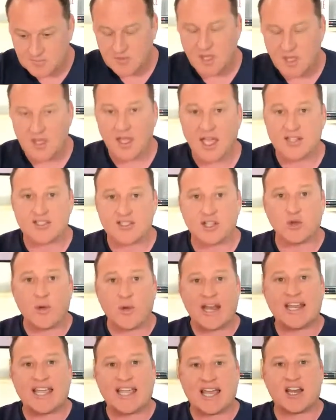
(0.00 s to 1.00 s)
and so the way
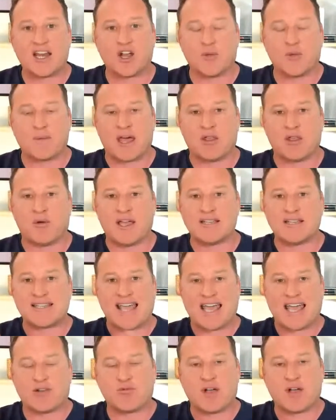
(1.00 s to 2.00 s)
to get here, by the way, is
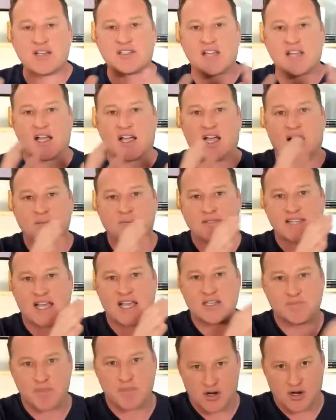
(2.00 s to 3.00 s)

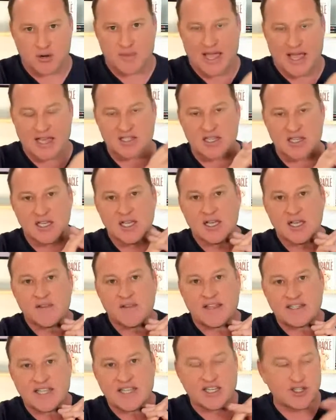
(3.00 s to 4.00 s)
edrush.com/bunkerbash. That
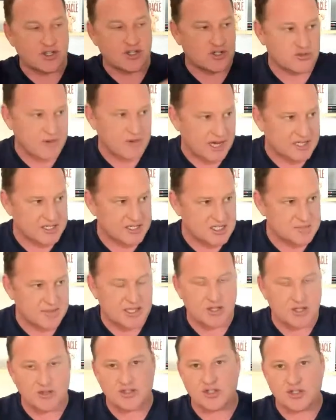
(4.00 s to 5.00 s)
takes you directly to my
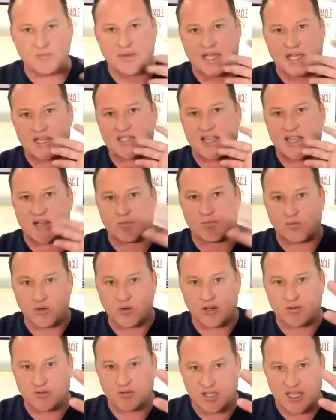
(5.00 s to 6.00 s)
YouTube page. That'll
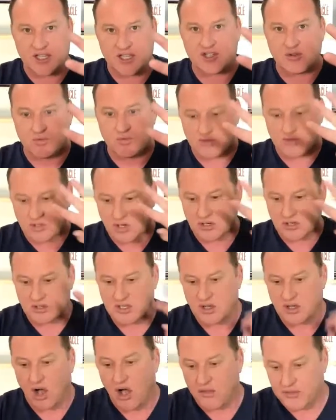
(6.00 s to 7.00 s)
get you to
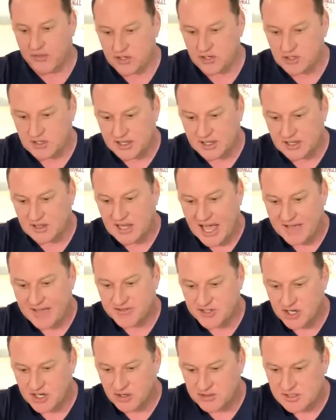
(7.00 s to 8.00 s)
all the live
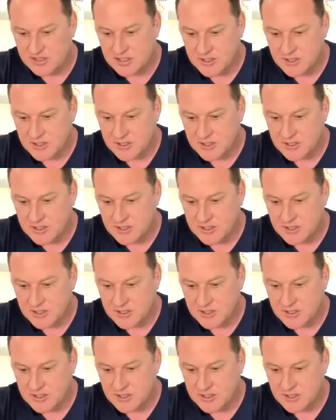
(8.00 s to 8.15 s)
shows,